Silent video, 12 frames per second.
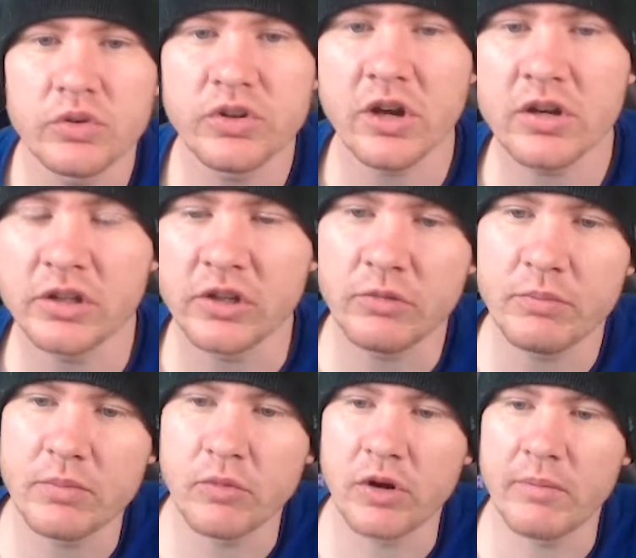talk a little
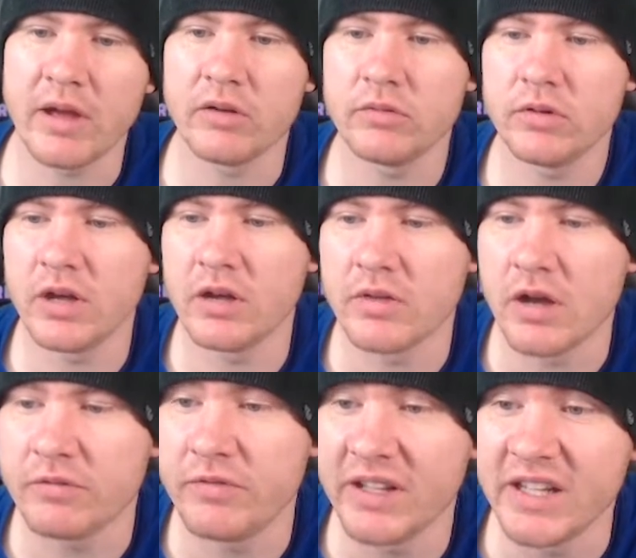bit more about a,
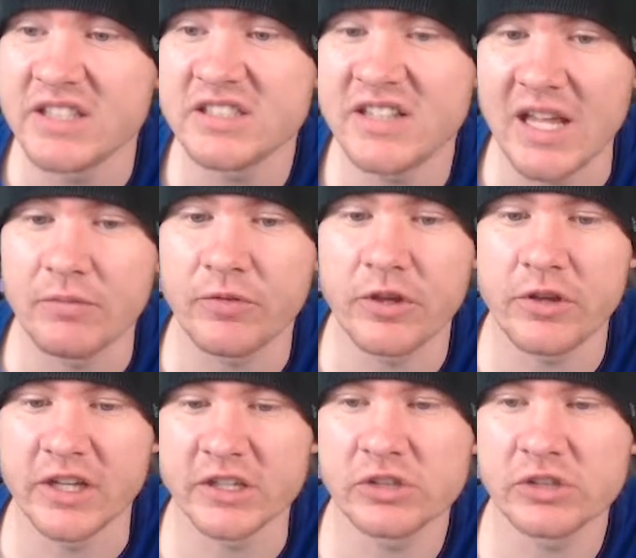a villains team for you to get